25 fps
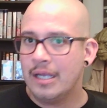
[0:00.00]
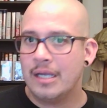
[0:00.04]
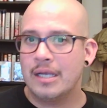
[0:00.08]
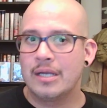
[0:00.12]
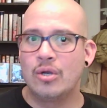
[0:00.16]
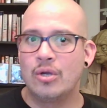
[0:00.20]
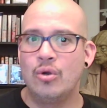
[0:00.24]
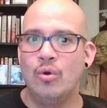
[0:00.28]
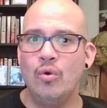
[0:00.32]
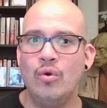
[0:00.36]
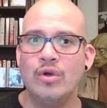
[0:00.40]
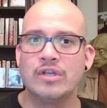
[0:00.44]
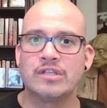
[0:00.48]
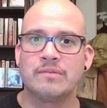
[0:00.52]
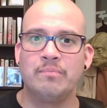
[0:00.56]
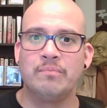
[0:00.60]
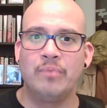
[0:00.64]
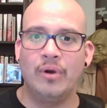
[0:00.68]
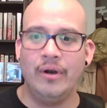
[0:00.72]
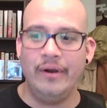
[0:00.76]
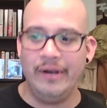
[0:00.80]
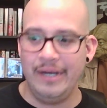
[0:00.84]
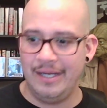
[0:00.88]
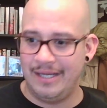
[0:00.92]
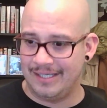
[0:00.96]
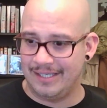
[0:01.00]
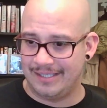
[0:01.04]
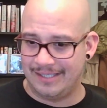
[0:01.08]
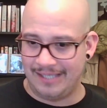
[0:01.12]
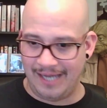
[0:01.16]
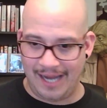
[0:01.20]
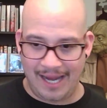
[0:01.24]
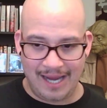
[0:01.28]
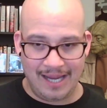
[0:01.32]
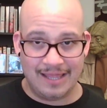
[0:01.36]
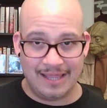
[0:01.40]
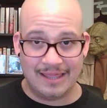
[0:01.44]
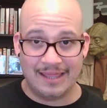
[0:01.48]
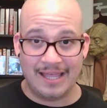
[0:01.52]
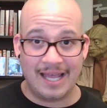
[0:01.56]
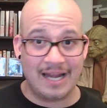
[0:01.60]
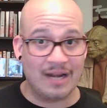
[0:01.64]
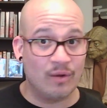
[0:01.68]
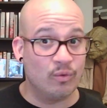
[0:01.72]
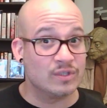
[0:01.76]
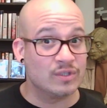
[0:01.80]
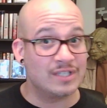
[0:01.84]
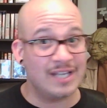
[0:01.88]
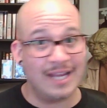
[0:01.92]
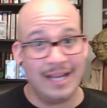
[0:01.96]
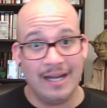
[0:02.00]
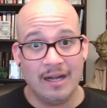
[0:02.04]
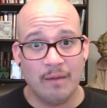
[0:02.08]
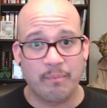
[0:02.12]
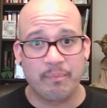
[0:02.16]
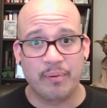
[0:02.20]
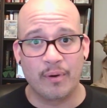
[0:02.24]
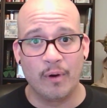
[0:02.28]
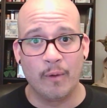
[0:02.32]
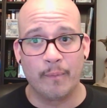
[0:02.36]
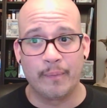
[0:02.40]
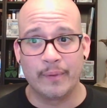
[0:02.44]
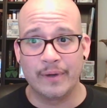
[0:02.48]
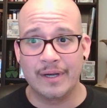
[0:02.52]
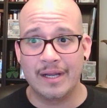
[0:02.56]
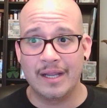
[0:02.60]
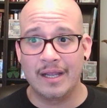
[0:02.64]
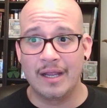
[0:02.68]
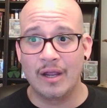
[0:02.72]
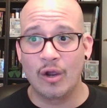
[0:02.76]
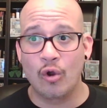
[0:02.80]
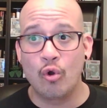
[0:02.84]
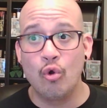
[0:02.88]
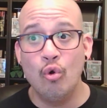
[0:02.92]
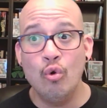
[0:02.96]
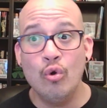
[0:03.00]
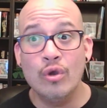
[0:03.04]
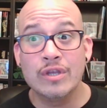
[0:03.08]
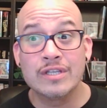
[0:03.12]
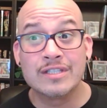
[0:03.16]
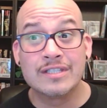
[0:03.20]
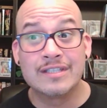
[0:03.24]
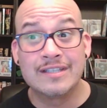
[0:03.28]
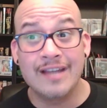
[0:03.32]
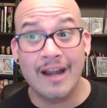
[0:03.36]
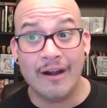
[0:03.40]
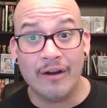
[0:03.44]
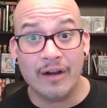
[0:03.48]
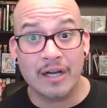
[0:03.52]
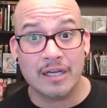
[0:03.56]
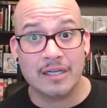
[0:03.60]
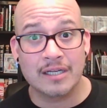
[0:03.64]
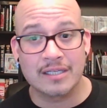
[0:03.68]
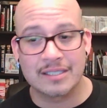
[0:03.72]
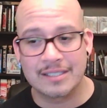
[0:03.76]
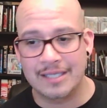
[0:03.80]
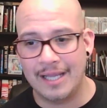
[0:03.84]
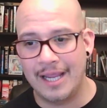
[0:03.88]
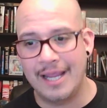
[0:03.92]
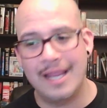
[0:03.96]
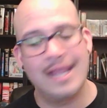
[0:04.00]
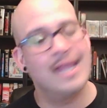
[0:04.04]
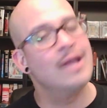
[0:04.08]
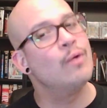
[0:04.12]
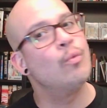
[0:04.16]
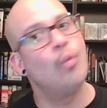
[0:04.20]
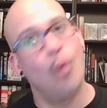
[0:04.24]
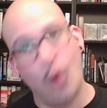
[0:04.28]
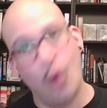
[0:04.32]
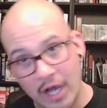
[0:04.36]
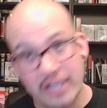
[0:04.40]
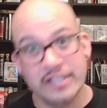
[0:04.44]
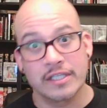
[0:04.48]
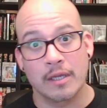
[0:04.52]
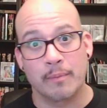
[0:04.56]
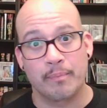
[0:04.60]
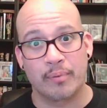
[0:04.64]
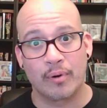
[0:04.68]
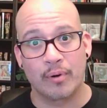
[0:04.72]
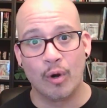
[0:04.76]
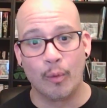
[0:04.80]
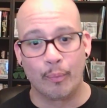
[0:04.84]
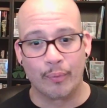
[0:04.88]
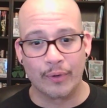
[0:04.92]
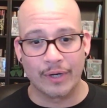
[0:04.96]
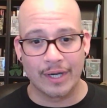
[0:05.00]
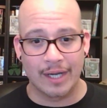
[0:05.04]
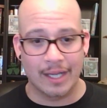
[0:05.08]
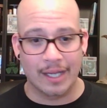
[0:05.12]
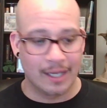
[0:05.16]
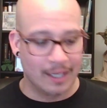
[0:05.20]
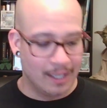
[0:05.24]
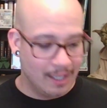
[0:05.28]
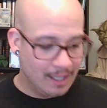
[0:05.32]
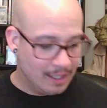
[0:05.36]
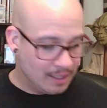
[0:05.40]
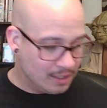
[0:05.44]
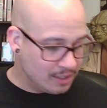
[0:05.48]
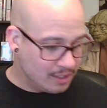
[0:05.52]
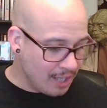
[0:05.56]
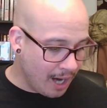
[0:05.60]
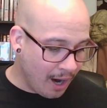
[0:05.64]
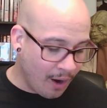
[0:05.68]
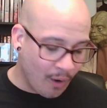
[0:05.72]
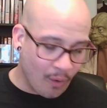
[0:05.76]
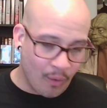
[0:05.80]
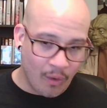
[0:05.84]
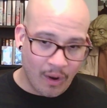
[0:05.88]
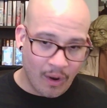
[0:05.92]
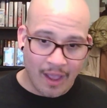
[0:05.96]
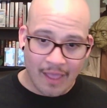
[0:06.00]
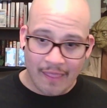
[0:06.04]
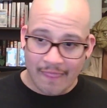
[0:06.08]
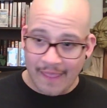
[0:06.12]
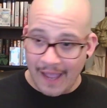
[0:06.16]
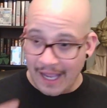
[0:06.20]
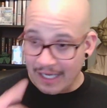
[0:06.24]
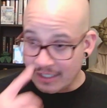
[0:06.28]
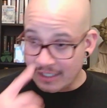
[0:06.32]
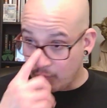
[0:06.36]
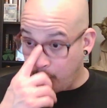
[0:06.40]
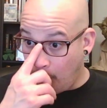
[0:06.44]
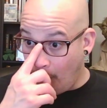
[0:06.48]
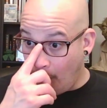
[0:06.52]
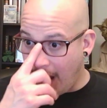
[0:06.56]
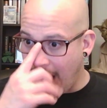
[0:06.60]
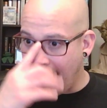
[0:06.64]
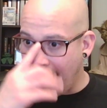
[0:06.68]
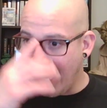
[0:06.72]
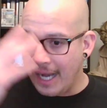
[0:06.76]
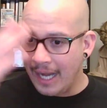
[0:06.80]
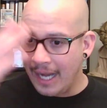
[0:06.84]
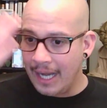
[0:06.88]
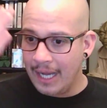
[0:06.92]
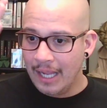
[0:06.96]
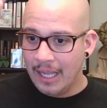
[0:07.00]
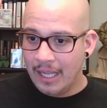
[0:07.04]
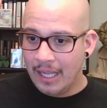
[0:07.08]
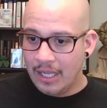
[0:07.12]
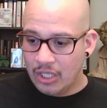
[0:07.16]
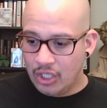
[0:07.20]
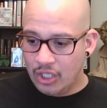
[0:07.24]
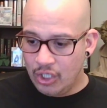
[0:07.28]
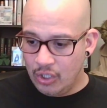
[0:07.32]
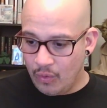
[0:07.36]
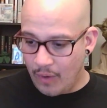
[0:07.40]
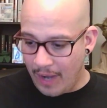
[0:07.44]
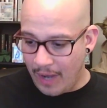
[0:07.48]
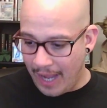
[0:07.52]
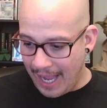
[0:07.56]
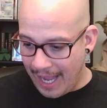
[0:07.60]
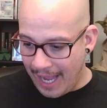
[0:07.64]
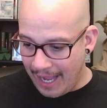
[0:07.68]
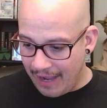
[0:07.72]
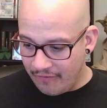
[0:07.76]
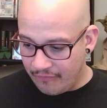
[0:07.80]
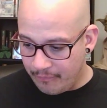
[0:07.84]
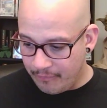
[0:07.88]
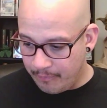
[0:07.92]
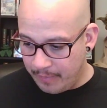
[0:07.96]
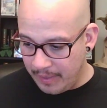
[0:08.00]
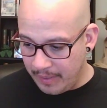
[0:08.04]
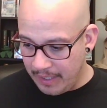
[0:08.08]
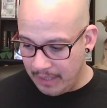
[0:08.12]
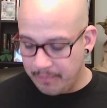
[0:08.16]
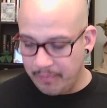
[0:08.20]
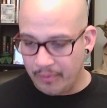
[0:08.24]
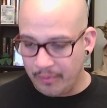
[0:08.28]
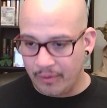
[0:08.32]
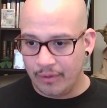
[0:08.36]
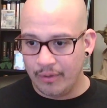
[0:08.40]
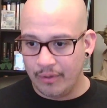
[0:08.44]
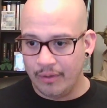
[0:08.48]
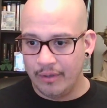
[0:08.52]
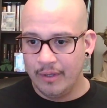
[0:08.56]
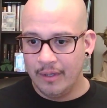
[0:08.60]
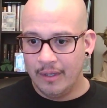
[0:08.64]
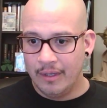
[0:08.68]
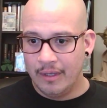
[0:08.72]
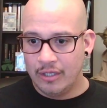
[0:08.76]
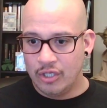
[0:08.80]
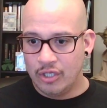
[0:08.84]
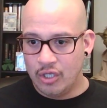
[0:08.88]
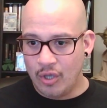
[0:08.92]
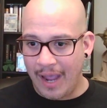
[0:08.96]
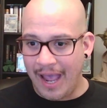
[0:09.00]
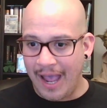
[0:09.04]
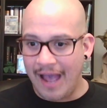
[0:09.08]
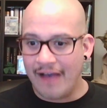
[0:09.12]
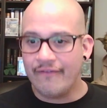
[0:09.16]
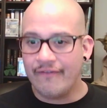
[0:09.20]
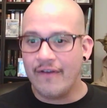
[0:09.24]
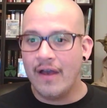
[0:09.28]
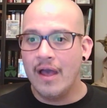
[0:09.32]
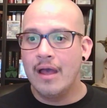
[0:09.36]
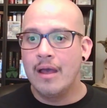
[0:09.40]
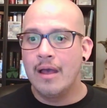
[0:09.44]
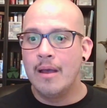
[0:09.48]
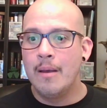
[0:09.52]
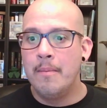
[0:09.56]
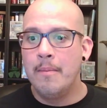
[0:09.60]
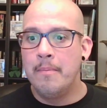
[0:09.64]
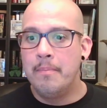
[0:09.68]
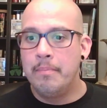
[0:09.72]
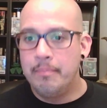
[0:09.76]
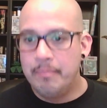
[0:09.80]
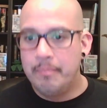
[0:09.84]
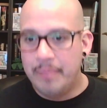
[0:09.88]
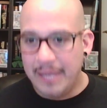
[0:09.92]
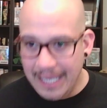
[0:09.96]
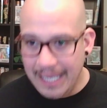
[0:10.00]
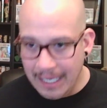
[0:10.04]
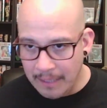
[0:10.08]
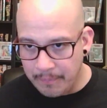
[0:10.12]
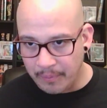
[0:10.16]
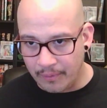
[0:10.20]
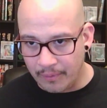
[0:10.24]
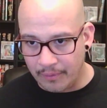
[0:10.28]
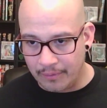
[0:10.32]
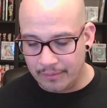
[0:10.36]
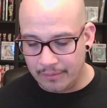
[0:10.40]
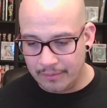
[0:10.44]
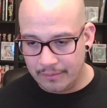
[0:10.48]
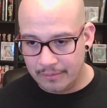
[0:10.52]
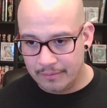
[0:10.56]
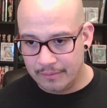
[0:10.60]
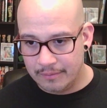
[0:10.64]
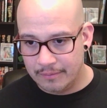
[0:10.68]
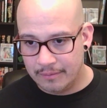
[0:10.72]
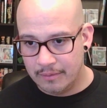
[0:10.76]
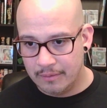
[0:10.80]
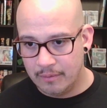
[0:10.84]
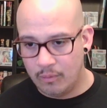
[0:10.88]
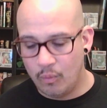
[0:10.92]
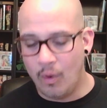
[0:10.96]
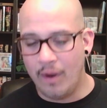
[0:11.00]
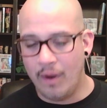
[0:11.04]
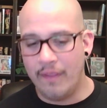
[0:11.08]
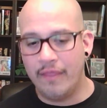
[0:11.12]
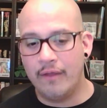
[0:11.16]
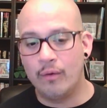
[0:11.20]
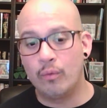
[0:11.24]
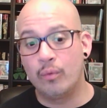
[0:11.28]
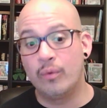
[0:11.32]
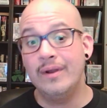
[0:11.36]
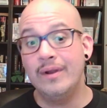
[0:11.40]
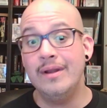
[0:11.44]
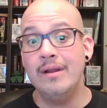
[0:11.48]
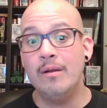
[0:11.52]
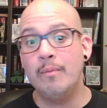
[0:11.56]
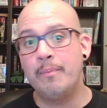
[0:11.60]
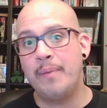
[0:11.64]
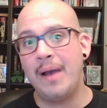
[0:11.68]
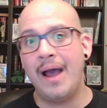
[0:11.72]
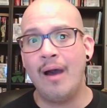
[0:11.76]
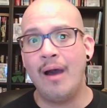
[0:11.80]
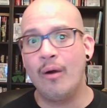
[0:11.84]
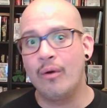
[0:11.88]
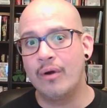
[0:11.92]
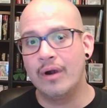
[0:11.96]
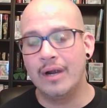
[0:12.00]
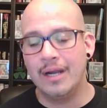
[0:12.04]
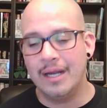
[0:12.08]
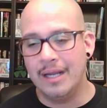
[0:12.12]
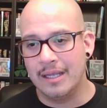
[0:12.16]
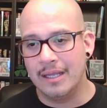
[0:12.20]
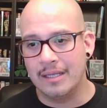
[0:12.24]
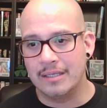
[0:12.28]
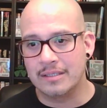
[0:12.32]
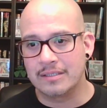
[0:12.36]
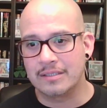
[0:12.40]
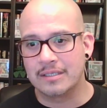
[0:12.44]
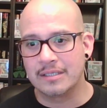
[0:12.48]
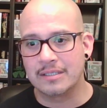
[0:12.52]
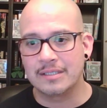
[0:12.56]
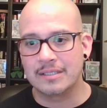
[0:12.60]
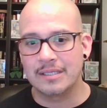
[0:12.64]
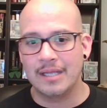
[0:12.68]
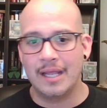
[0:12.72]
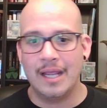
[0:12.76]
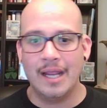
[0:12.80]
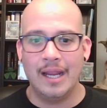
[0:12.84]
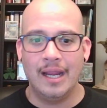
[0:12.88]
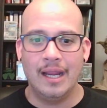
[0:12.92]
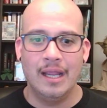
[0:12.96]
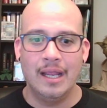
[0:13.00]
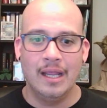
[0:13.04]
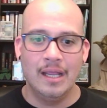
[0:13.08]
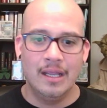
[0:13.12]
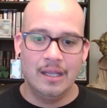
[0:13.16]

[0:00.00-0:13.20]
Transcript: Who is Murray to say that it was inappropriate? Who is Derek to say it was appropriate? No, that's why you have people, you have people where the real power is to say,